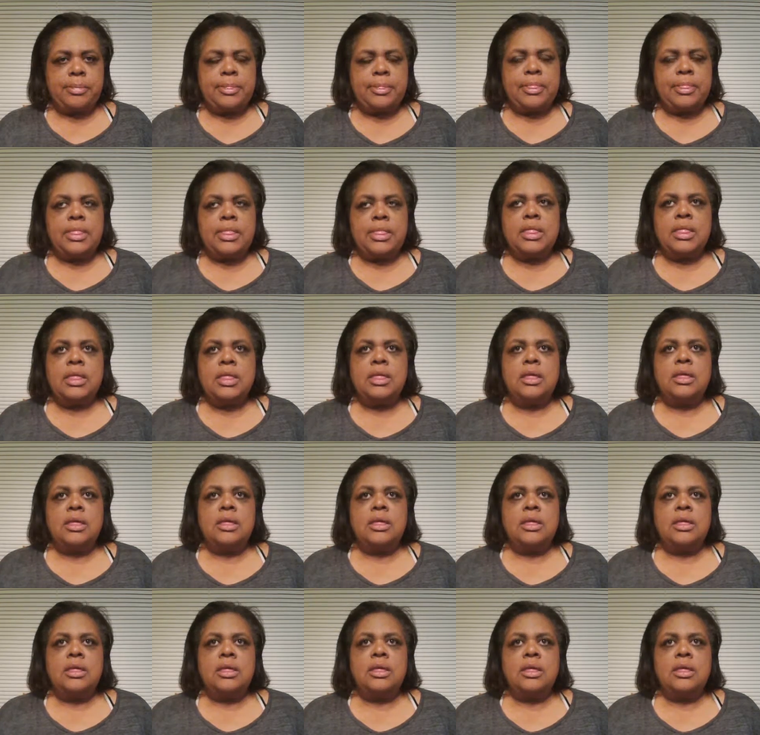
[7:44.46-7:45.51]

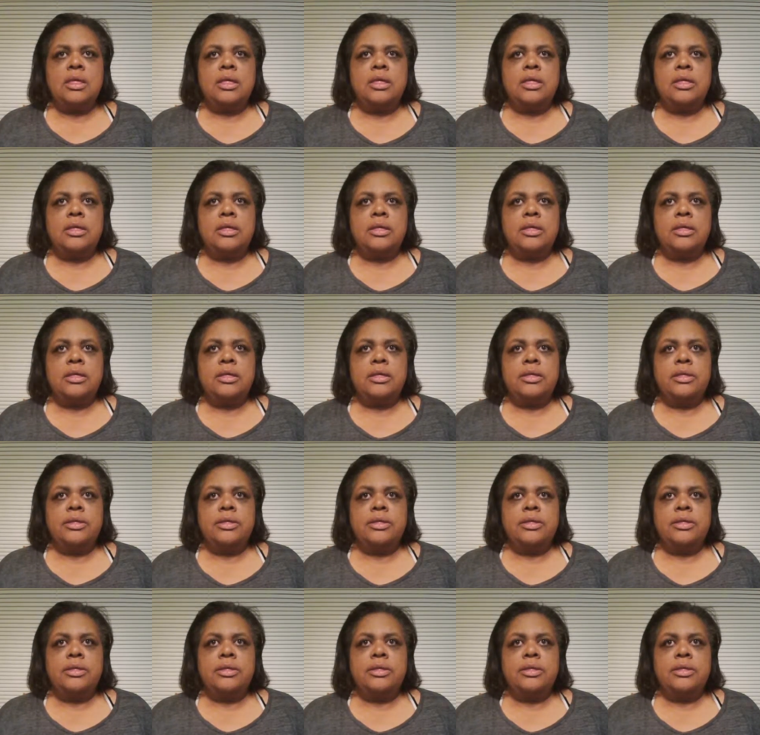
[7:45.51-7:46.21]
[no speech]